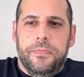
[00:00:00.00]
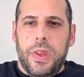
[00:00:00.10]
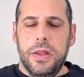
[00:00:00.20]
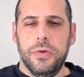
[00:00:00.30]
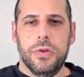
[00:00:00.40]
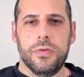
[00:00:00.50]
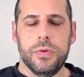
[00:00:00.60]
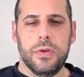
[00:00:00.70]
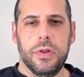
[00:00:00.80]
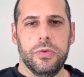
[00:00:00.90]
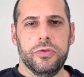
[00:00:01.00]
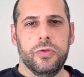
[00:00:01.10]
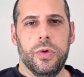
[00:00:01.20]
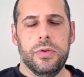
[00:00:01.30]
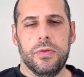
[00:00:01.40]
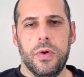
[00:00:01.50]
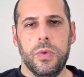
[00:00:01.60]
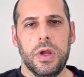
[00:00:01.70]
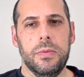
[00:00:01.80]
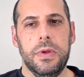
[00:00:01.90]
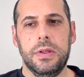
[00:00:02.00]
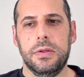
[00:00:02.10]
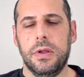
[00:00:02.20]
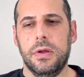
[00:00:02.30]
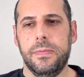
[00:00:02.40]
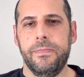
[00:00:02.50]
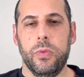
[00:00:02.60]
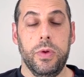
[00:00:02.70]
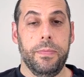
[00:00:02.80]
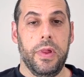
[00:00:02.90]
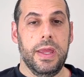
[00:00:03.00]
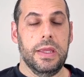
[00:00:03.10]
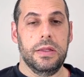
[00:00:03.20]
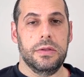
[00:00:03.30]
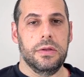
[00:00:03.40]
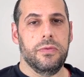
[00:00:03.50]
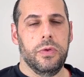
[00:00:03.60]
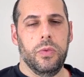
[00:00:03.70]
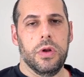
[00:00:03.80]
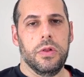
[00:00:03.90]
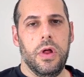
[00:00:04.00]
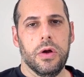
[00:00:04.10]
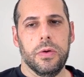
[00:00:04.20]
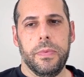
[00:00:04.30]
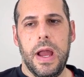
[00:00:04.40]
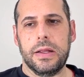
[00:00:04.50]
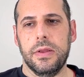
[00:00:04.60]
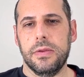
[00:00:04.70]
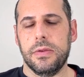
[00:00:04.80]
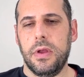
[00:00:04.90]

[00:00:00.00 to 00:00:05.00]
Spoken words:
I know this was a little short, so I recommend replaying it if you want a longer practice.